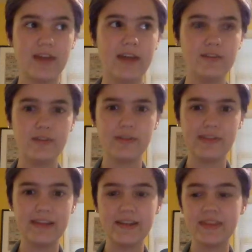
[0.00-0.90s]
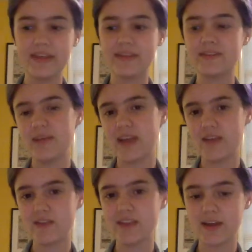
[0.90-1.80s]
how to do those little things to make
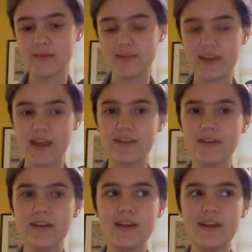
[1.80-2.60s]
everything come together.